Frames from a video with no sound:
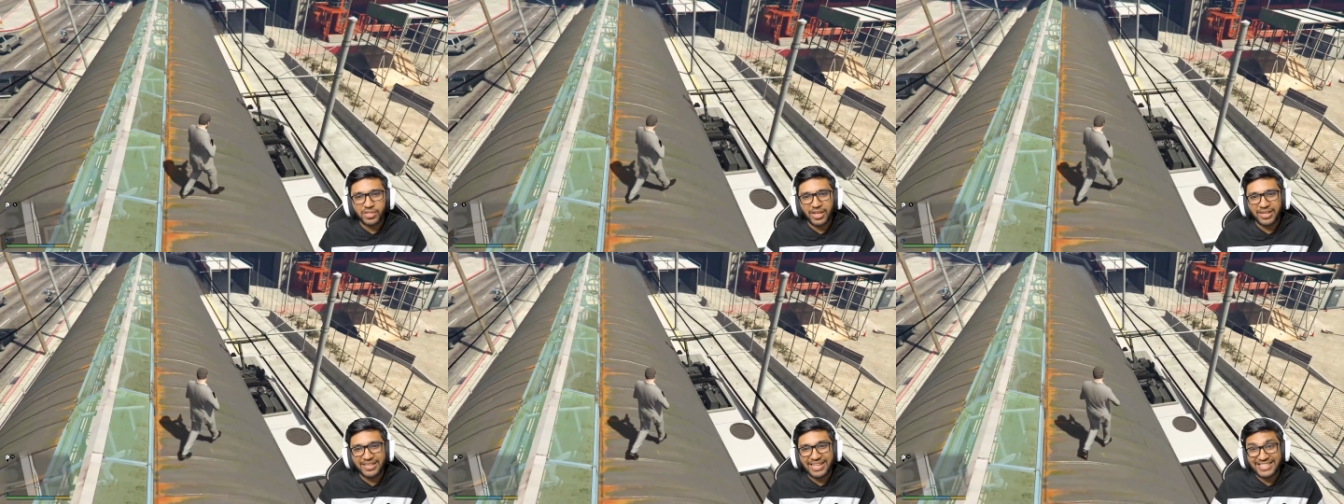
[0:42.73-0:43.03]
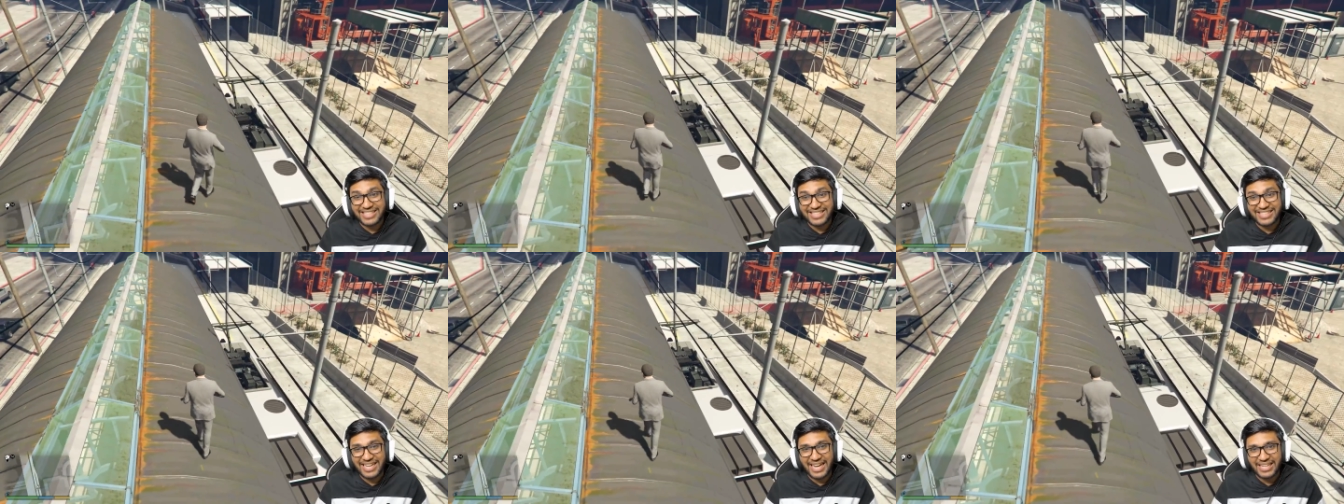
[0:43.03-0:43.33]
kinda
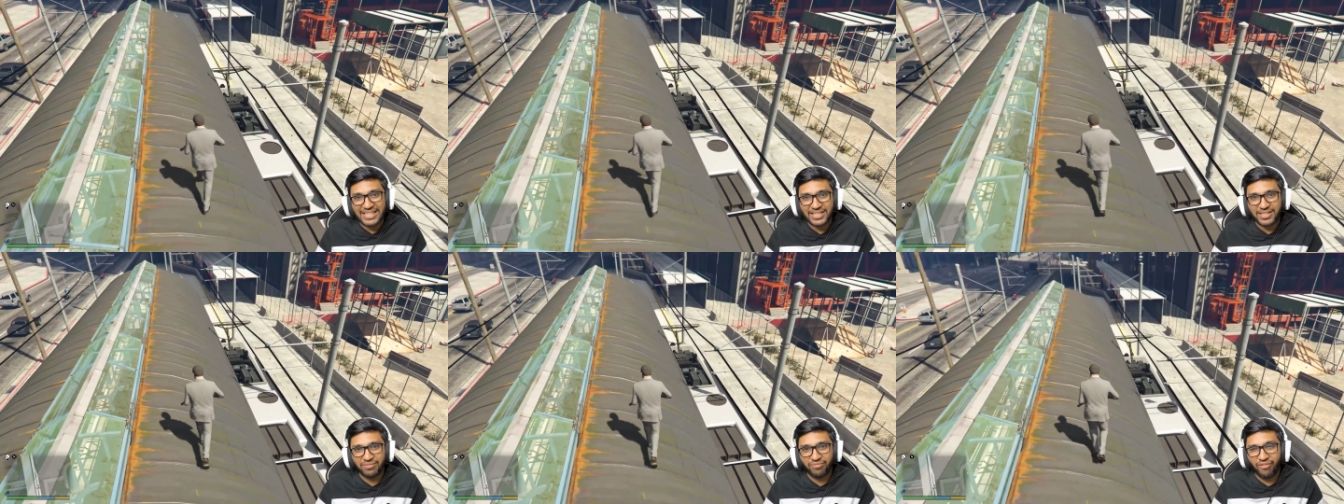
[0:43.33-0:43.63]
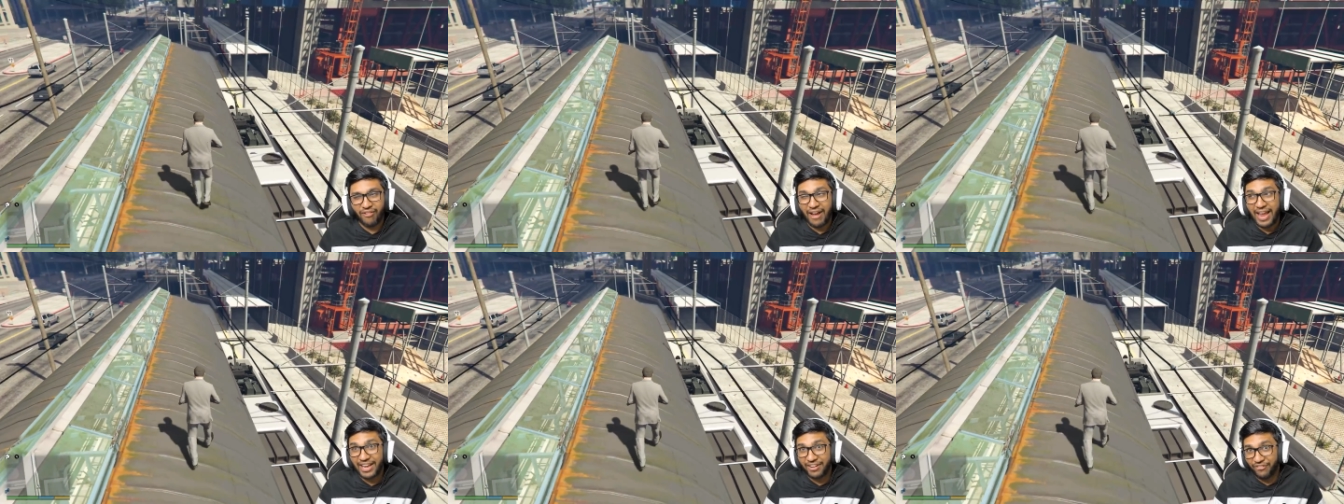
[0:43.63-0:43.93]

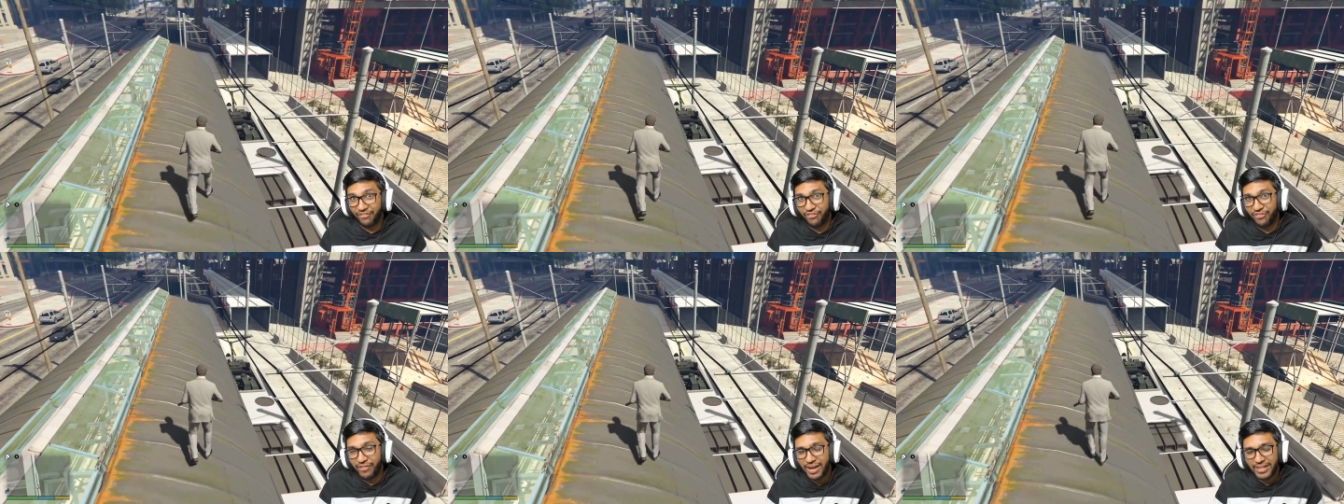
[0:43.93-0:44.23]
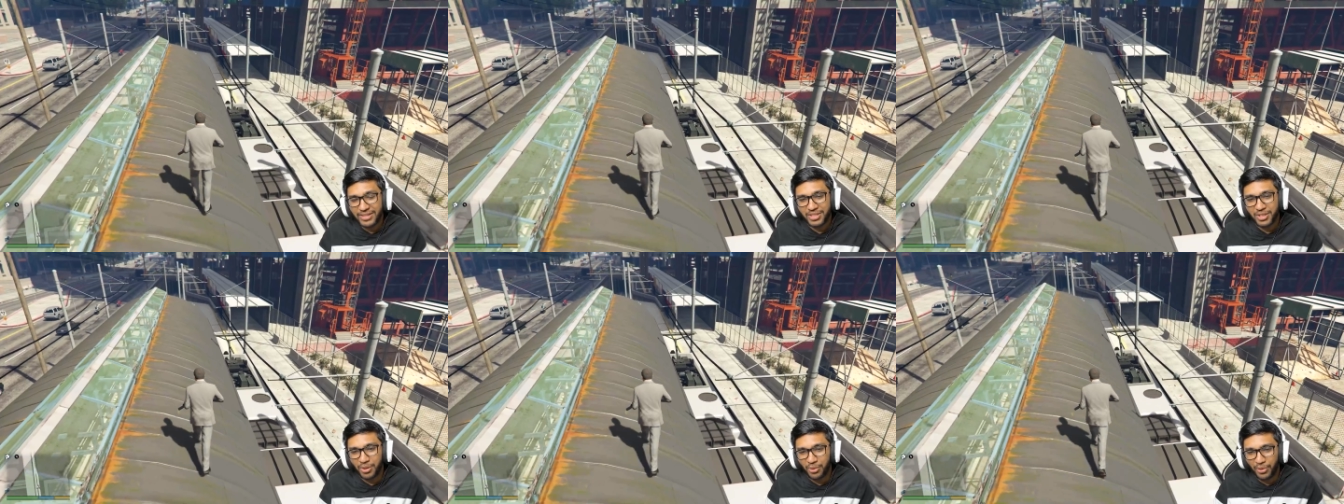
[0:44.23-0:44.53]
satisfying
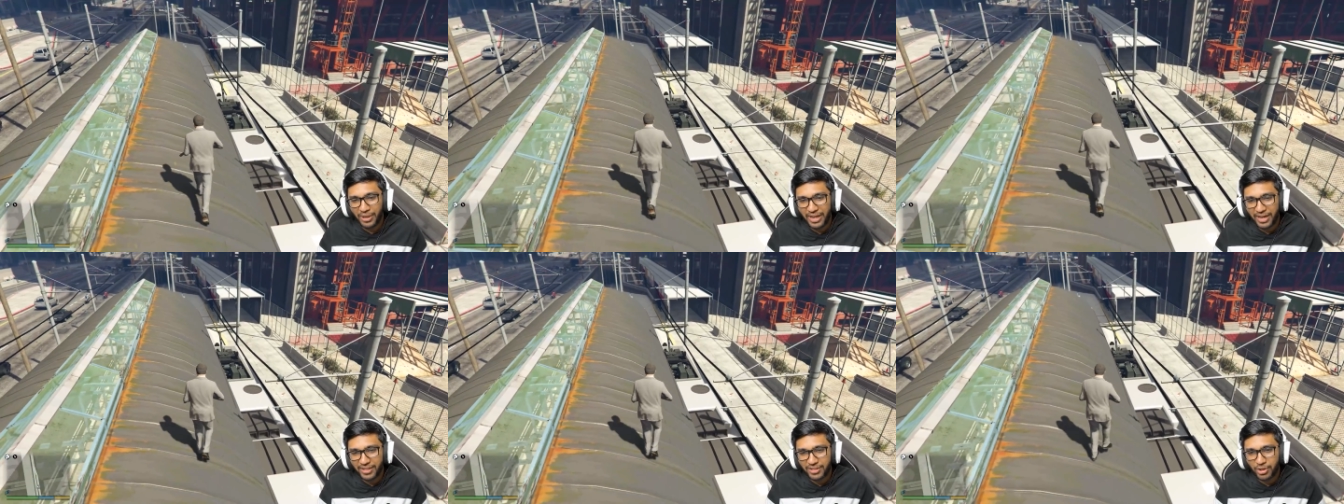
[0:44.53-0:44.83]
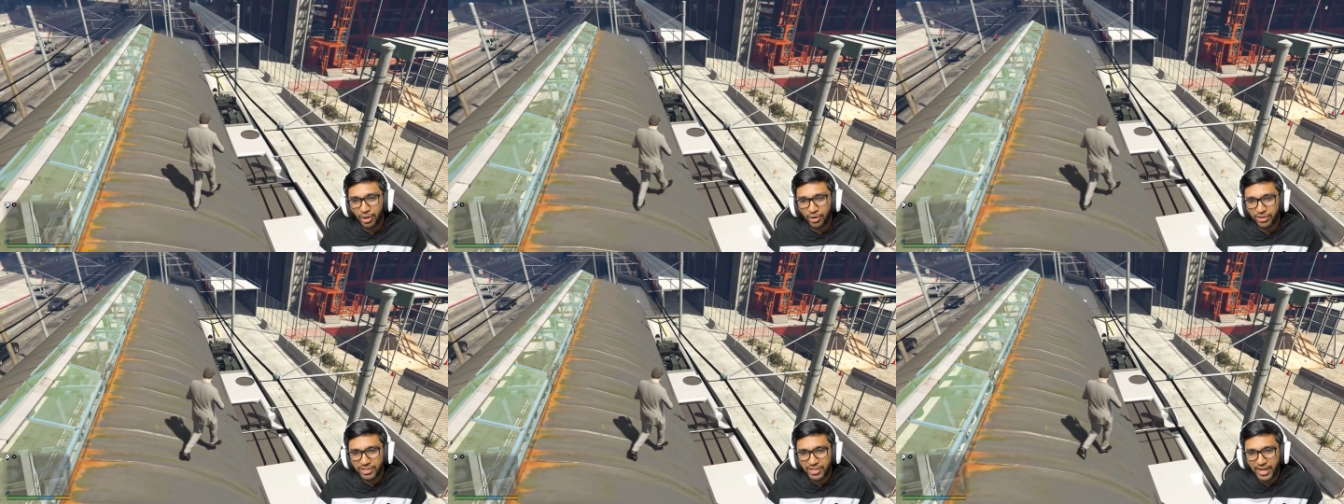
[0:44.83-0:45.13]
when you hit
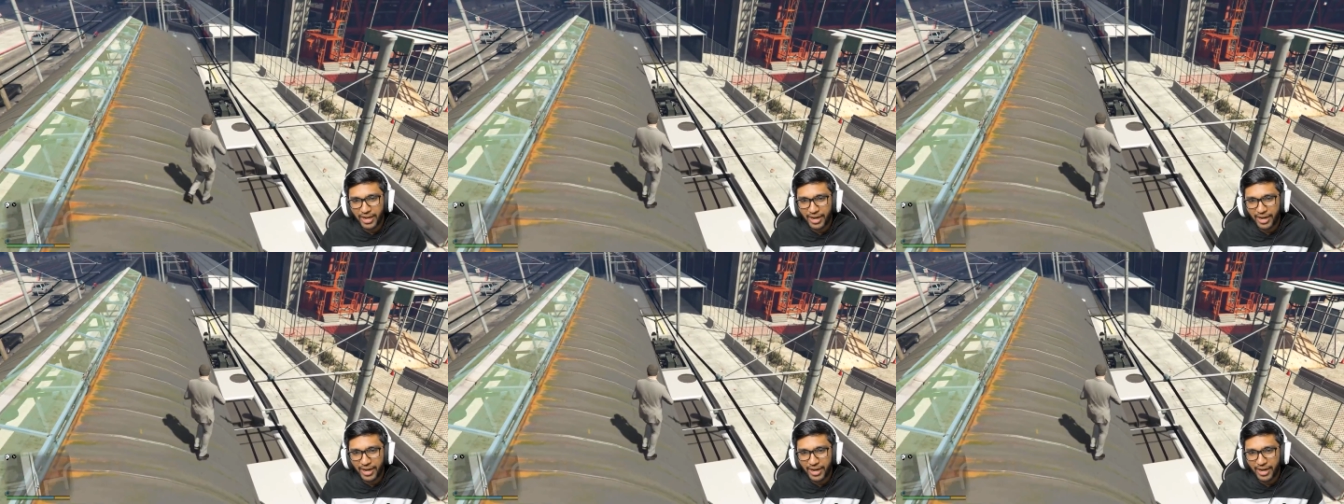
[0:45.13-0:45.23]
those